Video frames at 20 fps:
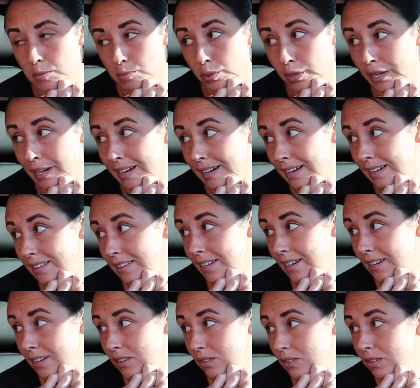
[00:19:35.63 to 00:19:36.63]
praying
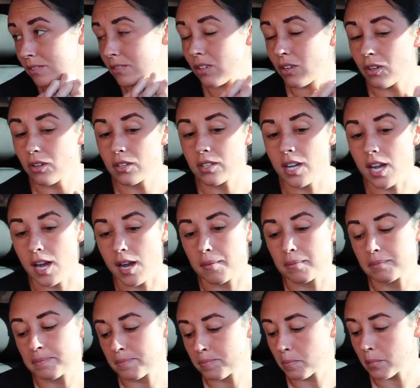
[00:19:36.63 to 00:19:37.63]
that it'll all
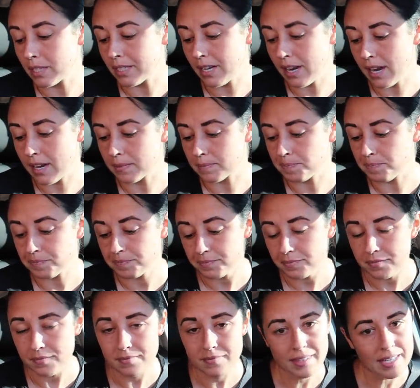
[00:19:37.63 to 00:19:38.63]
come. But yeah,
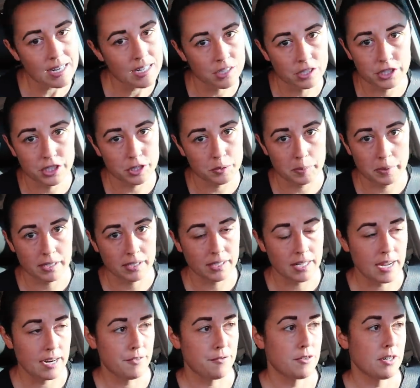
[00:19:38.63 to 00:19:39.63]
there's just been a
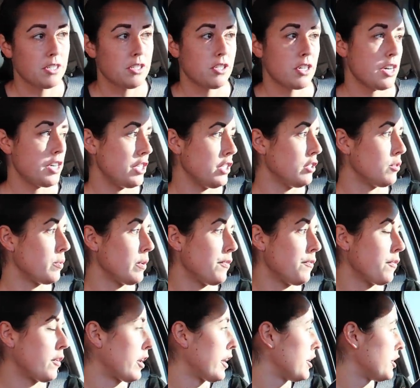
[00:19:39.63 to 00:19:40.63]
lot of frustrations
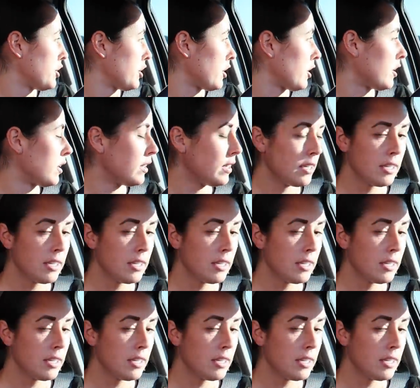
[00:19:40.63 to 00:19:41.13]
with furniture